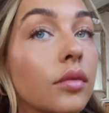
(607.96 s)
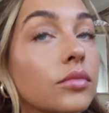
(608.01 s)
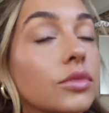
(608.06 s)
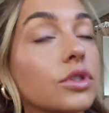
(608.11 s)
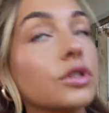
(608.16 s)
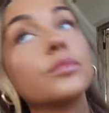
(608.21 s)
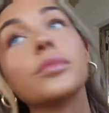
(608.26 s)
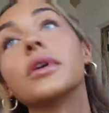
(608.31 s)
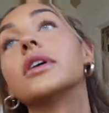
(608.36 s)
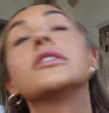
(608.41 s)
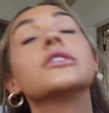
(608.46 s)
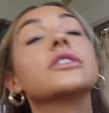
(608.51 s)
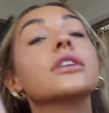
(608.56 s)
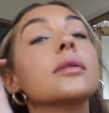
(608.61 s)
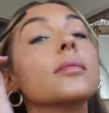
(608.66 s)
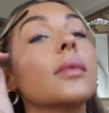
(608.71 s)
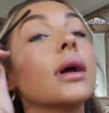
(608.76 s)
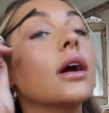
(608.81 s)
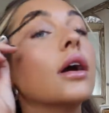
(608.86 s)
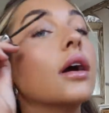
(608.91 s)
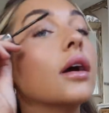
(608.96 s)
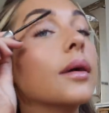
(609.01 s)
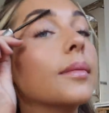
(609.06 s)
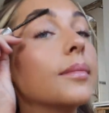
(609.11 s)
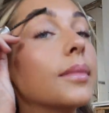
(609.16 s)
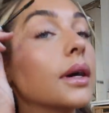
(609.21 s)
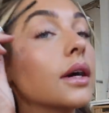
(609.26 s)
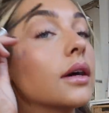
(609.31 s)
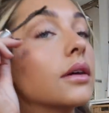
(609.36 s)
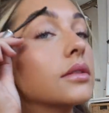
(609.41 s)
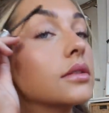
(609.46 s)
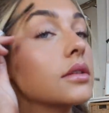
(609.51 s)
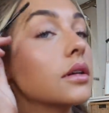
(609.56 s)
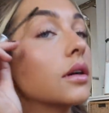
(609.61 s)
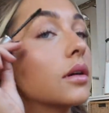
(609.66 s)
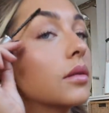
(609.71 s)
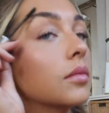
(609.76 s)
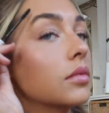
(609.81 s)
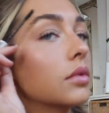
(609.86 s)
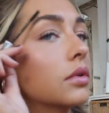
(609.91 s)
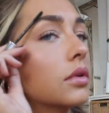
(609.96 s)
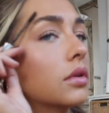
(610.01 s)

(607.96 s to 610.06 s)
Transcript: Just brushing my eyebrows up.